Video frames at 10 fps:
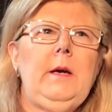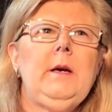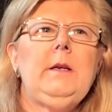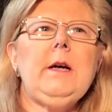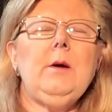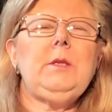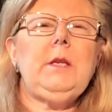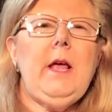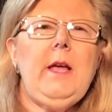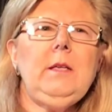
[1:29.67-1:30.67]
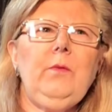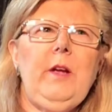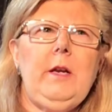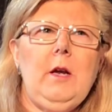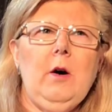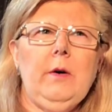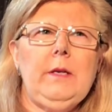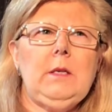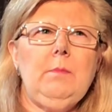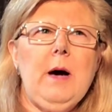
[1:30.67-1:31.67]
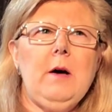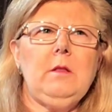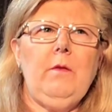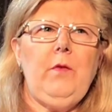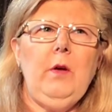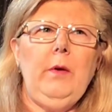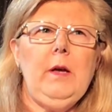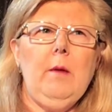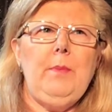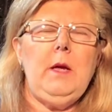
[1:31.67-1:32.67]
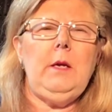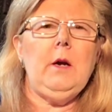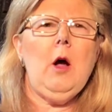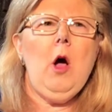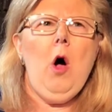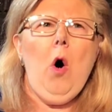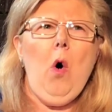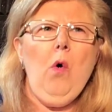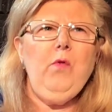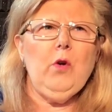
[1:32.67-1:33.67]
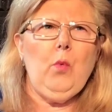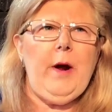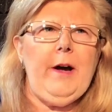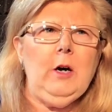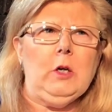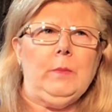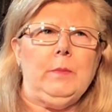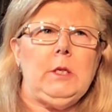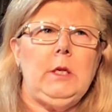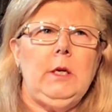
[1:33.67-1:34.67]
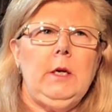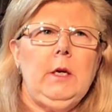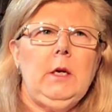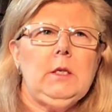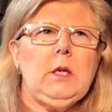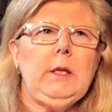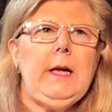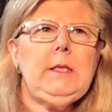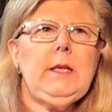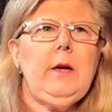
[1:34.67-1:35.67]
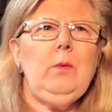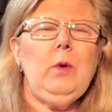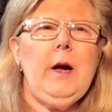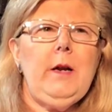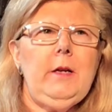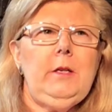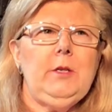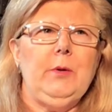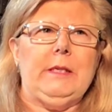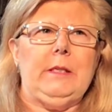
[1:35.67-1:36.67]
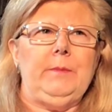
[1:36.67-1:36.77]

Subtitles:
Now, today's video is about the feeling of being overwhelmed. So let's get right into it.